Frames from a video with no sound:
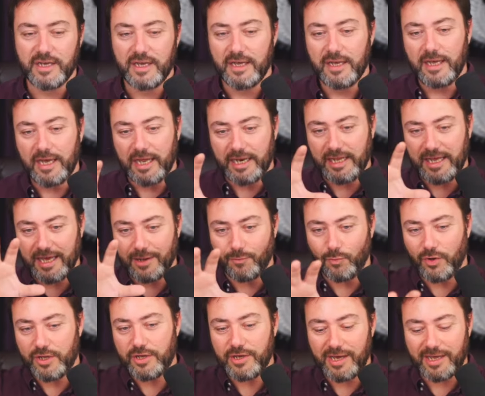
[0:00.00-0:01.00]
And again,
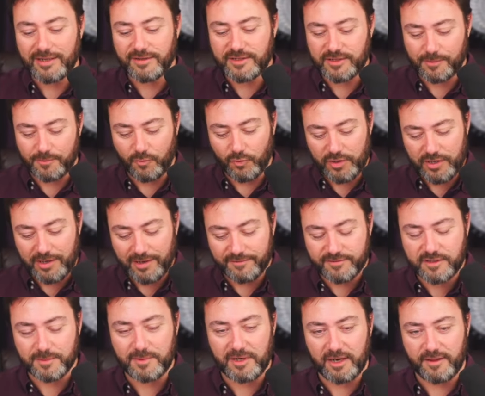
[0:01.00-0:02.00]
when you have
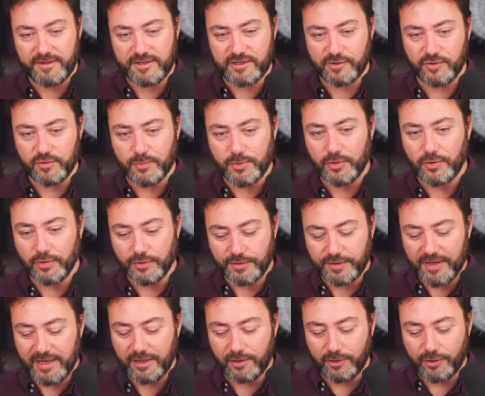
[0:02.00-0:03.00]
something like this on the board,
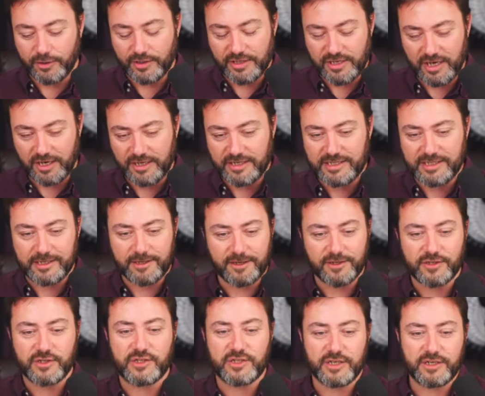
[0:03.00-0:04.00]
it'll look nice and
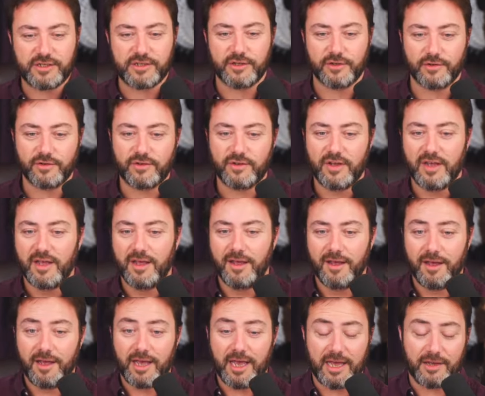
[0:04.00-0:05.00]
consistent.
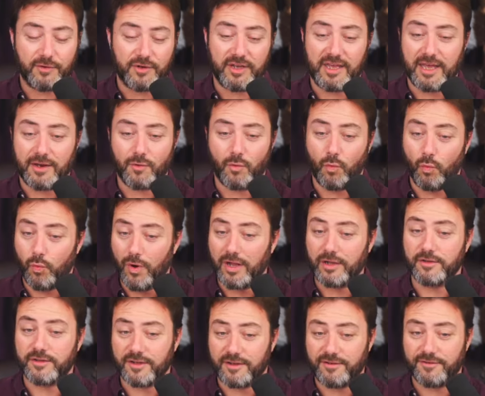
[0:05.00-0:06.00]
And again, well
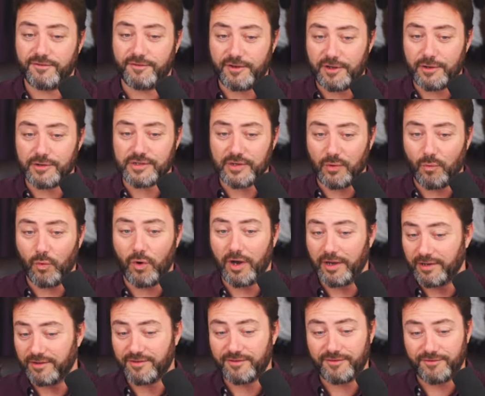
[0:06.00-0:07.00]
done for using
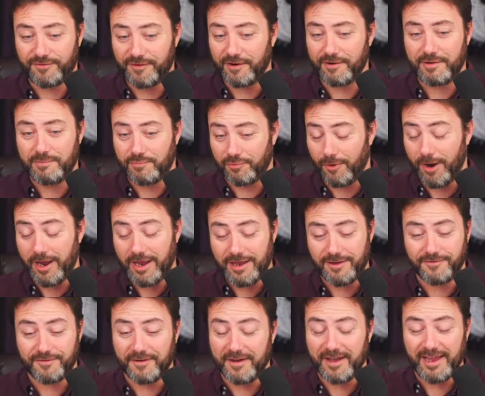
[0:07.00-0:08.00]
white. Very
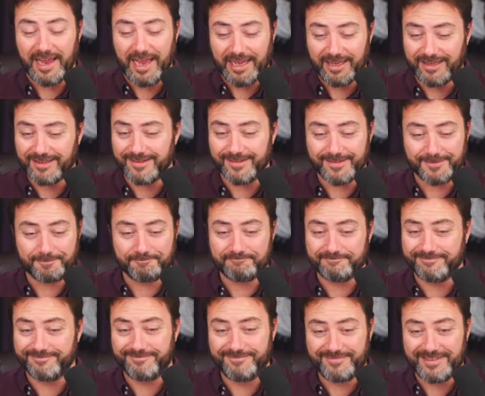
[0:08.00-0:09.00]
brave.
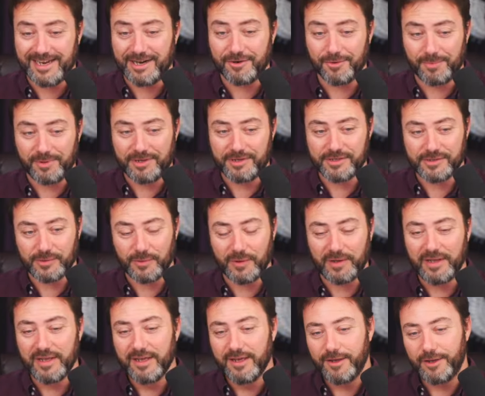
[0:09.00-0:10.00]
Terribly using white.
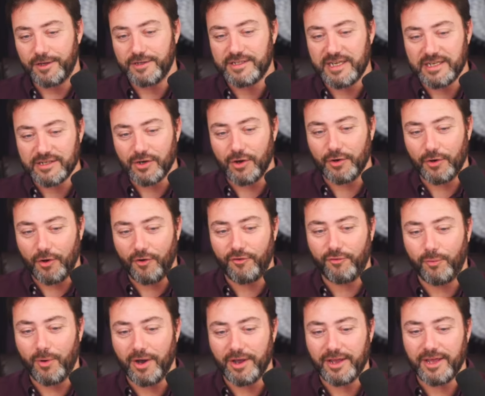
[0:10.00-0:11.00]
You see, he's got an off
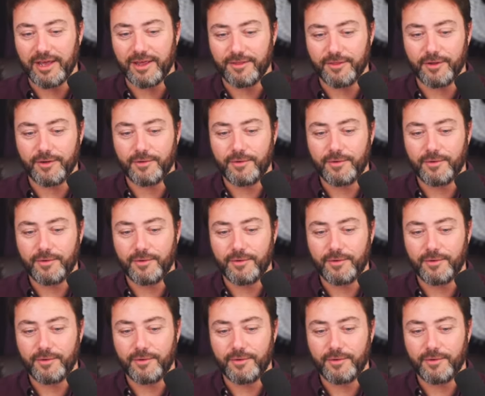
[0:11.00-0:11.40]
white here though.